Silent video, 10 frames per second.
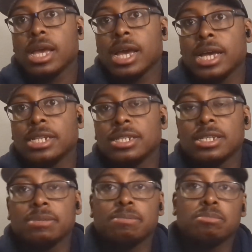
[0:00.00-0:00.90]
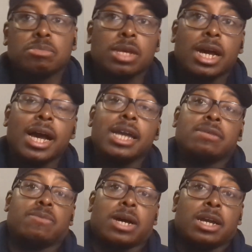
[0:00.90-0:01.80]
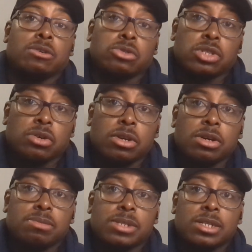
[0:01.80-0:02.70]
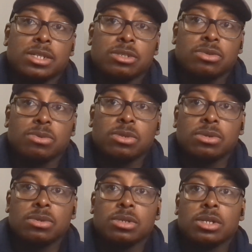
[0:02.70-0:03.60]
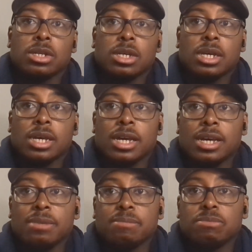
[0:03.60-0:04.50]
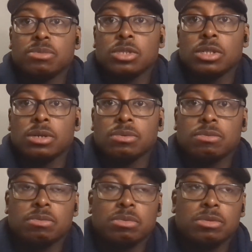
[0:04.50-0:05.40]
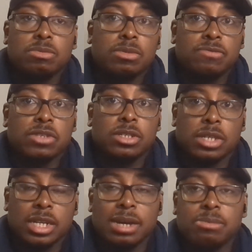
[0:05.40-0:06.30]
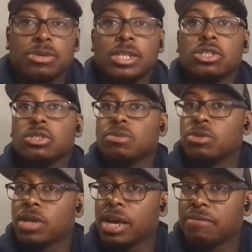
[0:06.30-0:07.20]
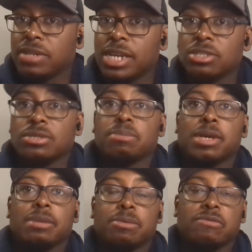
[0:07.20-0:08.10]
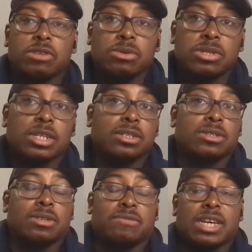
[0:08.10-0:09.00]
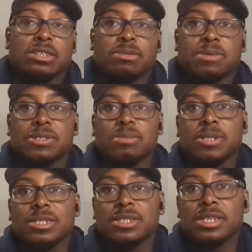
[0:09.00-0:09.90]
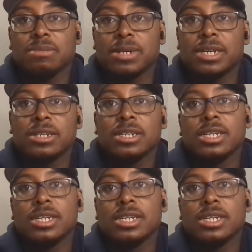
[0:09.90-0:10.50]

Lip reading: And I also hope that this will, you know, with this collaboration, we'll have less pay-per-views. I don't know if that's a possibility, but